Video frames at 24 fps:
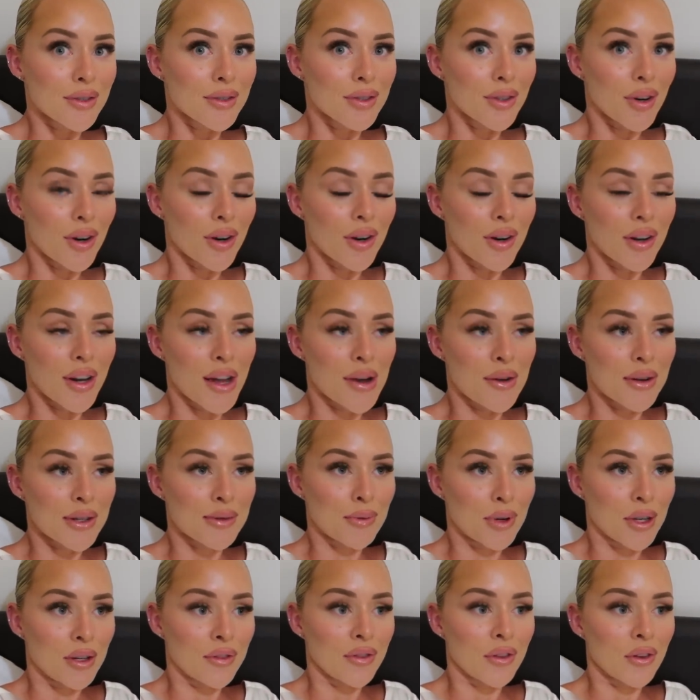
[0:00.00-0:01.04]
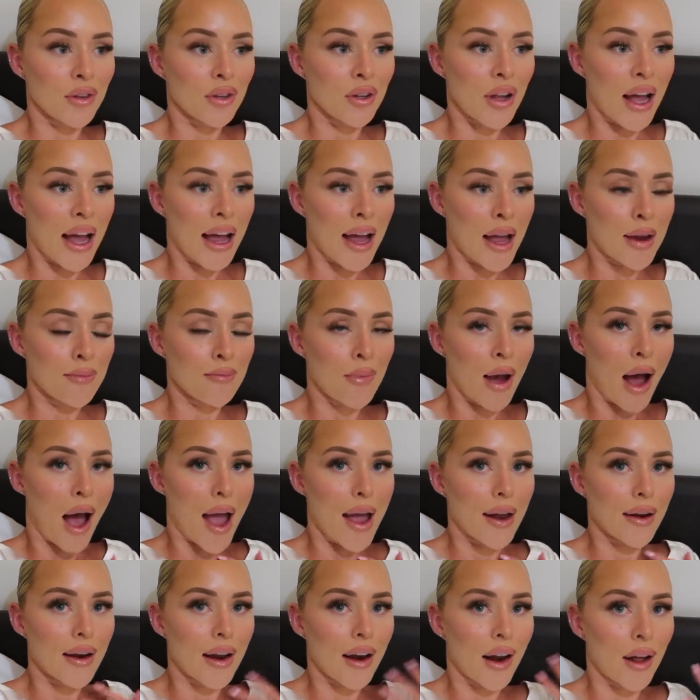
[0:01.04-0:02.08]
So it was beautiful. I ate
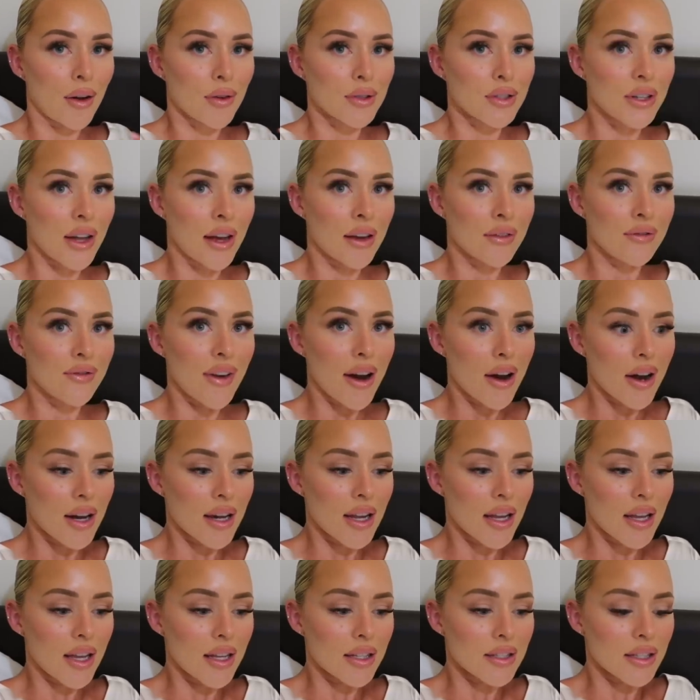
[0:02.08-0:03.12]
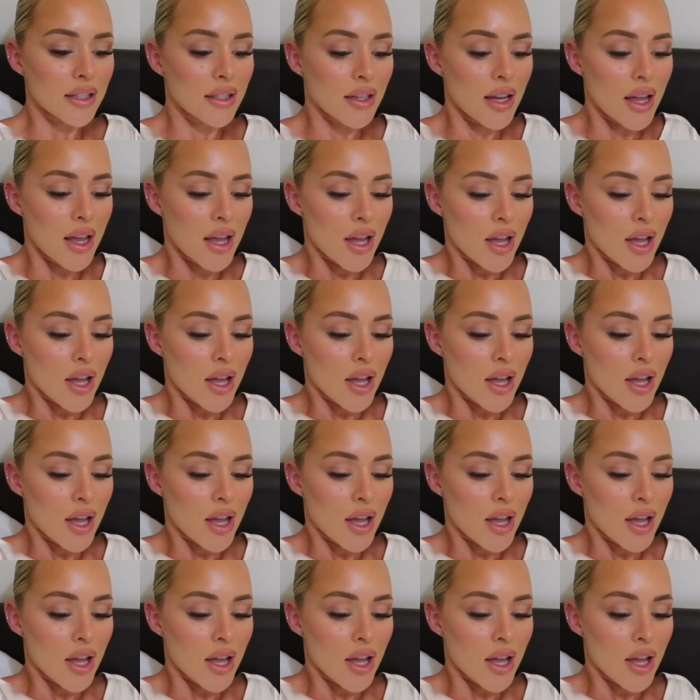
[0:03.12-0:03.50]
mine and I also ate Verity's.